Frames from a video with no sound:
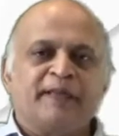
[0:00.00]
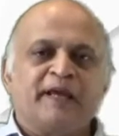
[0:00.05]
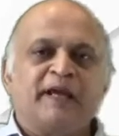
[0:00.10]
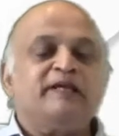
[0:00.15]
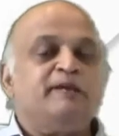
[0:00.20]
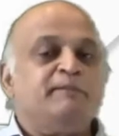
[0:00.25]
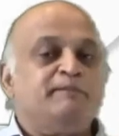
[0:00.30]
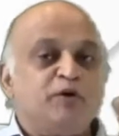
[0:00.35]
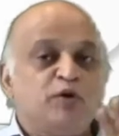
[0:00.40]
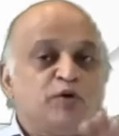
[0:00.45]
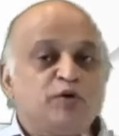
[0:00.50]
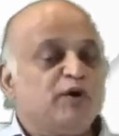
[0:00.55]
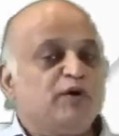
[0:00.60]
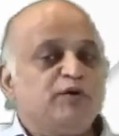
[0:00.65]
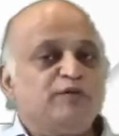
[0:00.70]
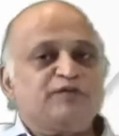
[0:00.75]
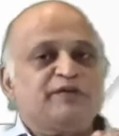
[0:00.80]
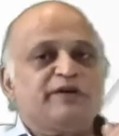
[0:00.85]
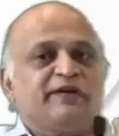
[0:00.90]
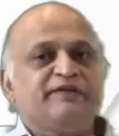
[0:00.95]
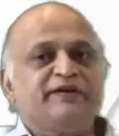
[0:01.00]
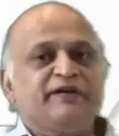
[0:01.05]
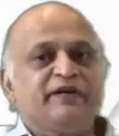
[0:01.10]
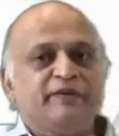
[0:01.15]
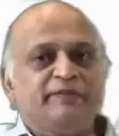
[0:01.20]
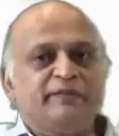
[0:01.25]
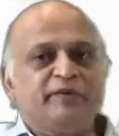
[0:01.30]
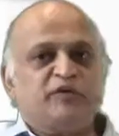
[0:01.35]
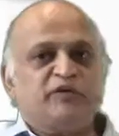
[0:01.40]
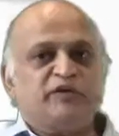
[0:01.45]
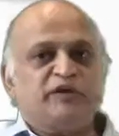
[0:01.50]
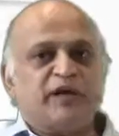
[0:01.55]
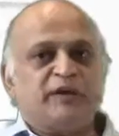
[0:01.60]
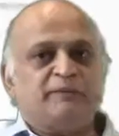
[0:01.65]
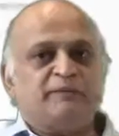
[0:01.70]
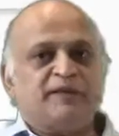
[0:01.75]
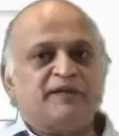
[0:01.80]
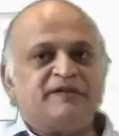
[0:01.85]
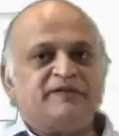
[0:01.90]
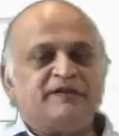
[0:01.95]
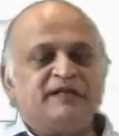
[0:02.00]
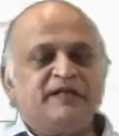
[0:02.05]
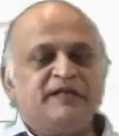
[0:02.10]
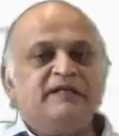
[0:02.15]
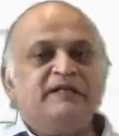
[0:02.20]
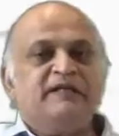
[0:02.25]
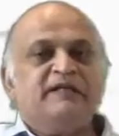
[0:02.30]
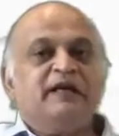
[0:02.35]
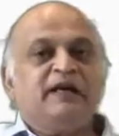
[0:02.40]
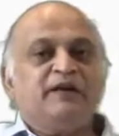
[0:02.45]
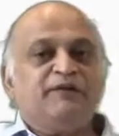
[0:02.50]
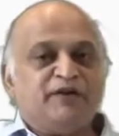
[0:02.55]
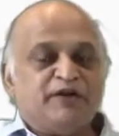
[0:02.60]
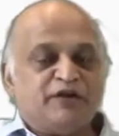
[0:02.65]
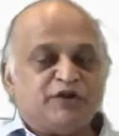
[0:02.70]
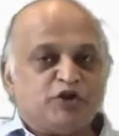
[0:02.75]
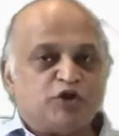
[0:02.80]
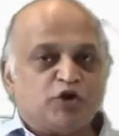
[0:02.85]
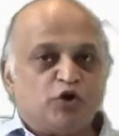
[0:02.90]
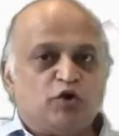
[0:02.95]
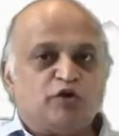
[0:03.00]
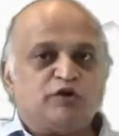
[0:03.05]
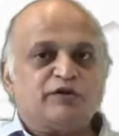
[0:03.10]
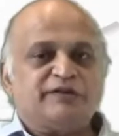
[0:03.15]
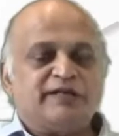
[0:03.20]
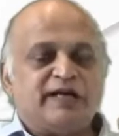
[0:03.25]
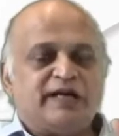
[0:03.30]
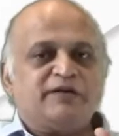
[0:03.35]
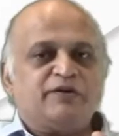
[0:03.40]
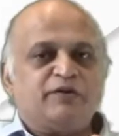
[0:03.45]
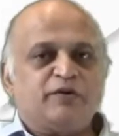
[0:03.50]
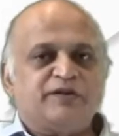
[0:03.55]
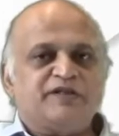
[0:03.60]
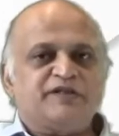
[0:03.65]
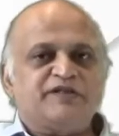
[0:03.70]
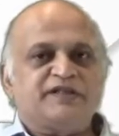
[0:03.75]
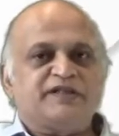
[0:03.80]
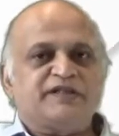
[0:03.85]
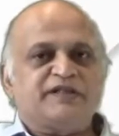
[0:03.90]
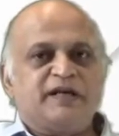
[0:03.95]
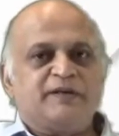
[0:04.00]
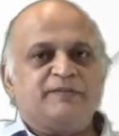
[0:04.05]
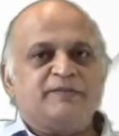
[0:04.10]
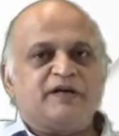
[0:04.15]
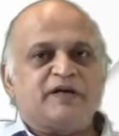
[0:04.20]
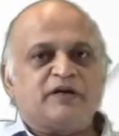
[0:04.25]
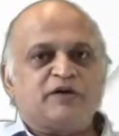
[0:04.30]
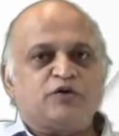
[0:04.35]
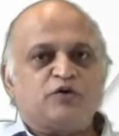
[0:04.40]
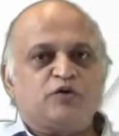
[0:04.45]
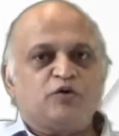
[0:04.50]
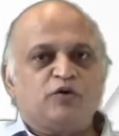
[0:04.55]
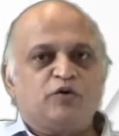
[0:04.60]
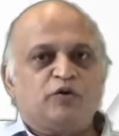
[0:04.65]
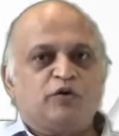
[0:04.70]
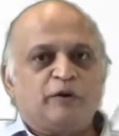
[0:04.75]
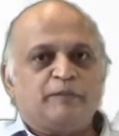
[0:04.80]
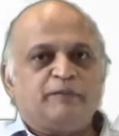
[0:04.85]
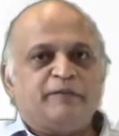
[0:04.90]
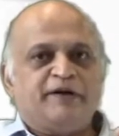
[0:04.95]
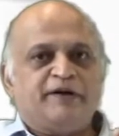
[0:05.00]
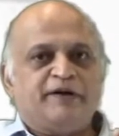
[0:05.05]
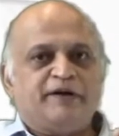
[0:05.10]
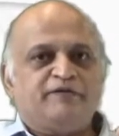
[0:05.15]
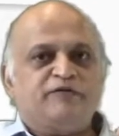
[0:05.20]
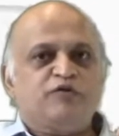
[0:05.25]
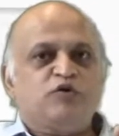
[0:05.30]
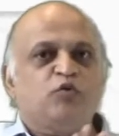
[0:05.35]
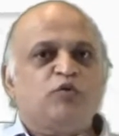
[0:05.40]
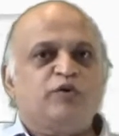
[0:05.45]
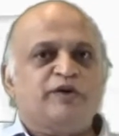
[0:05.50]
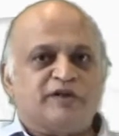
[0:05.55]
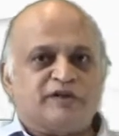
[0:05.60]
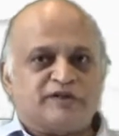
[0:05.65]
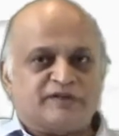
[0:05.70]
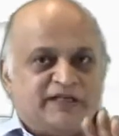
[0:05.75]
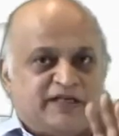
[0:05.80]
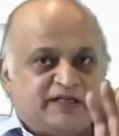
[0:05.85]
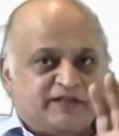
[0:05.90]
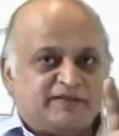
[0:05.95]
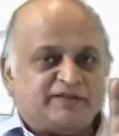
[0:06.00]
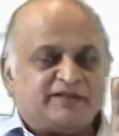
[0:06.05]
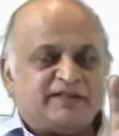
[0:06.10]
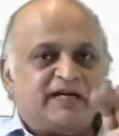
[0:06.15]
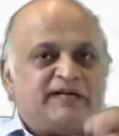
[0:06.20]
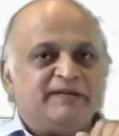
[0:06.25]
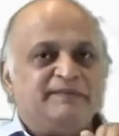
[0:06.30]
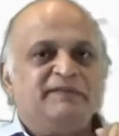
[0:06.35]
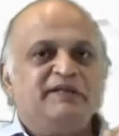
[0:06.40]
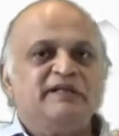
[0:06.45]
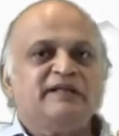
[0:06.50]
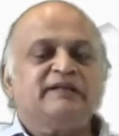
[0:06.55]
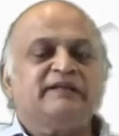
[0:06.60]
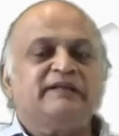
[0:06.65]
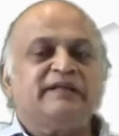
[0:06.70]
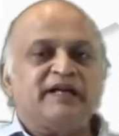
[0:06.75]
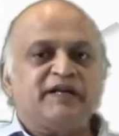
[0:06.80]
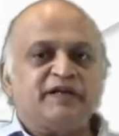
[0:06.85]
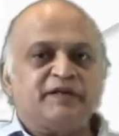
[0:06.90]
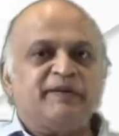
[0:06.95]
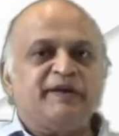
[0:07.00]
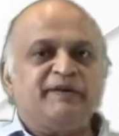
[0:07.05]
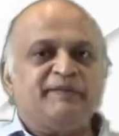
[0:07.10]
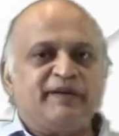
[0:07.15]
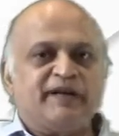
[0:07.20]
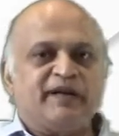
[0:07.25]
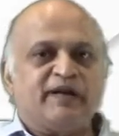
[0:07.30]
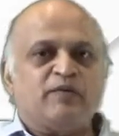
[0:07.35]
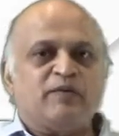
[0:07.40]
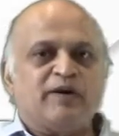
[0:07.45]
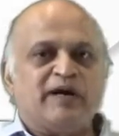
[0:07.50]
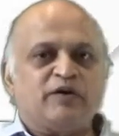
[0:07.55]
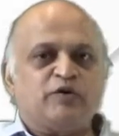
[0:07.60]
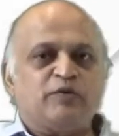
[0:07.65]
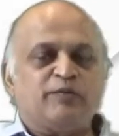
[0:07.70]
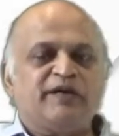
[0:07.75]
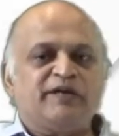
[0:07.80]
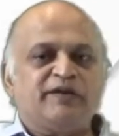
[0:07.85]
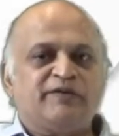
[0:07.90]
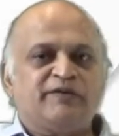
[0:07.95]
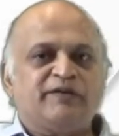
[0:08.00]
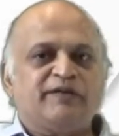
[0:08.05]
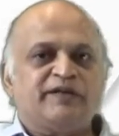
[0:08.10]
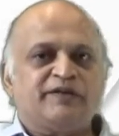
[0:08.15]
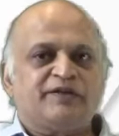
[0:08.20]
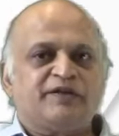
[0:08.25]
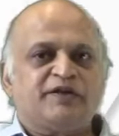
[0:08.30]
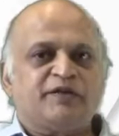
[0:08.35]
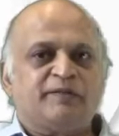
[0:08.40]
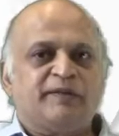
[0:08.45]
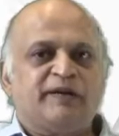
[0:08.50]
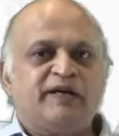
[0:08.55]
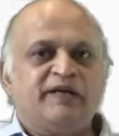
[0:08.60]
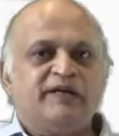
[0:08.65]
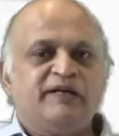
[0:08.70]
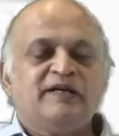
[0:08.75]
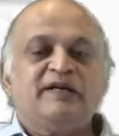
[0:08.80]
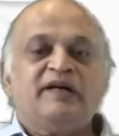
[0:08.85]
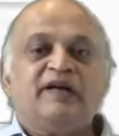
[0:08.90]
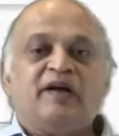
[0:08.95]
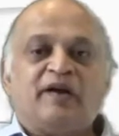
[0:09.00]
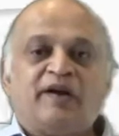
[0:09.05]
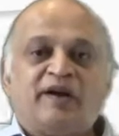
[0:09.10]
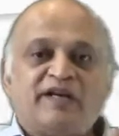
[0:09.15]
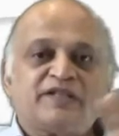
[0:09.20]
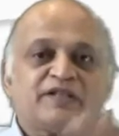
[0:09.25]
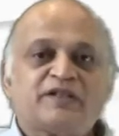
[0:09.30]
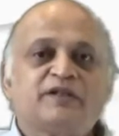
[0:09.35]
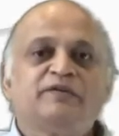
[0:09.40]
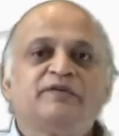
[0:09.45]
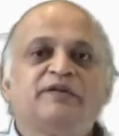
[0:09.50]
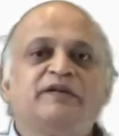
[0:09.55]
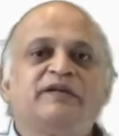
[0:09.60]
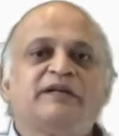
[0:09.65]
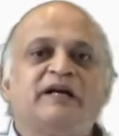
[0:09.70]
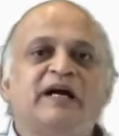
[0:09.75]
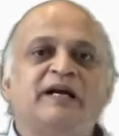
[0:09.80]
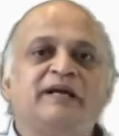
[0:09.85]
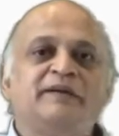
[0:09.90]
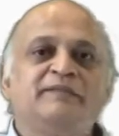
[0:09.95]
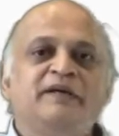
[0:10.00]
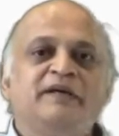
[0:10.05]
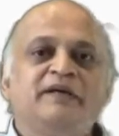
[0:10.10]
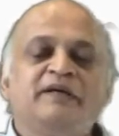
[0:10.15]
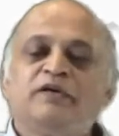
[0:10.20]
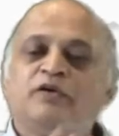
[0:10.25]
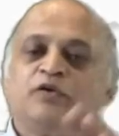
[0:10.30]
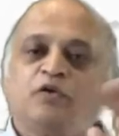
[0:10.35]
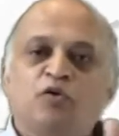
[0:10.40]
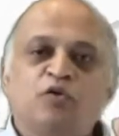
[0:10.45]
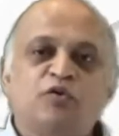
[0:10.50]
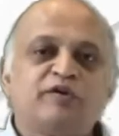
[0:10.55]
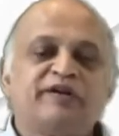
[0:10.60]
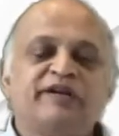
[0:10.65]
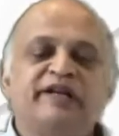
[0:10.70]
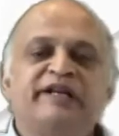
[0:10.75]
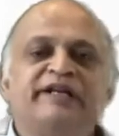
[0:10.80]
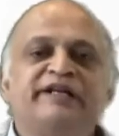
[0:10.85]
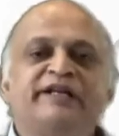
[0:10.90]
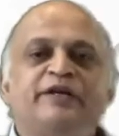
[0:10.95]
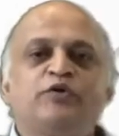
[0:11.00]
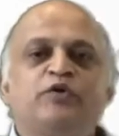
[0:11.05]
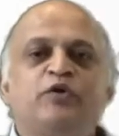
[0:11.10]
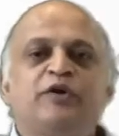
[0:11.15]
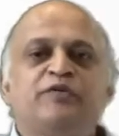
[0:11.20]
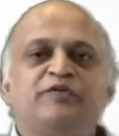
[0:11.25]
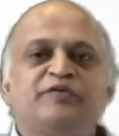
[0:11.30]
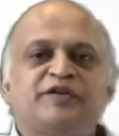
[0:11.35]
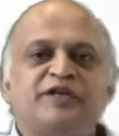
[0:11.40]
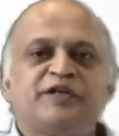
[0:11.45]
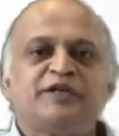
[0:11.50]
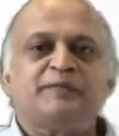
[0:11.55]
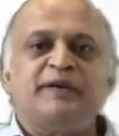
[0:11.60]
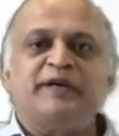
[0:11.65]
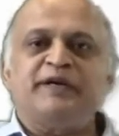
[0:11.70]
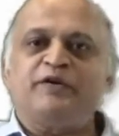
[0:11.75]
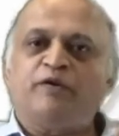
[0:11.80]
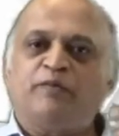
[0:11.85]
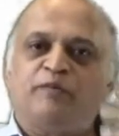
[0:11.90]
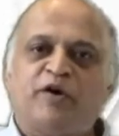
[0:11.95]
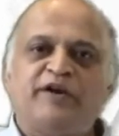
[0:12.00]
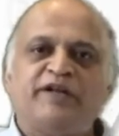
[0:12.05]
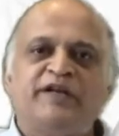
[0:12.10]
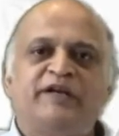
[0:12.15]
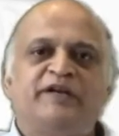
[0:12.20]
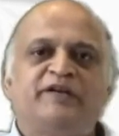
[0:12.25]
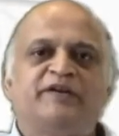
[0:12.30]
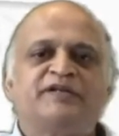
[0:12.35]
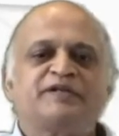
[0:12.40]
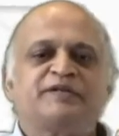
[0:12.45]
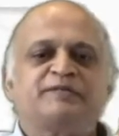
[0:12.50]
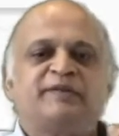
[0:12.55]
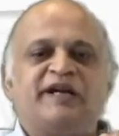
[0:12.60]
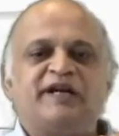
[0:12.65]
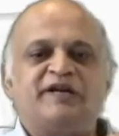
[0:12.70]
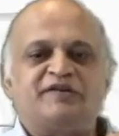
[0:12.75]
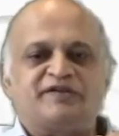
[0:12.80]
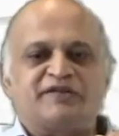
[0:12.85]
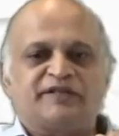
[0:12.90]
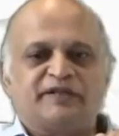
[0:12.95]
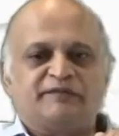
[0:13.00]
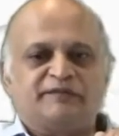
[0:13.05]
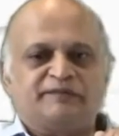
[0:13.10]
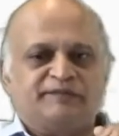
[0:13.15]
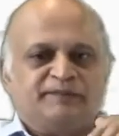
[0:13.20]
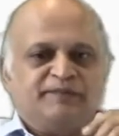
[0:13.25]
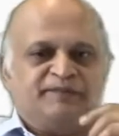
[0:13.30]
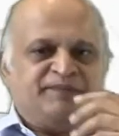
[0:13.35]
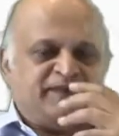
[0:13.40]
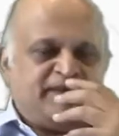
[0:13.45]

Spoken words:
And the beauty of giving immunotherapy is, if it shows that your disease can be controlled over a period of 2 years, that's the time that it may be required to be given the treatment. Rest of the time, you don't really need to give treatment. Your body learns by itself.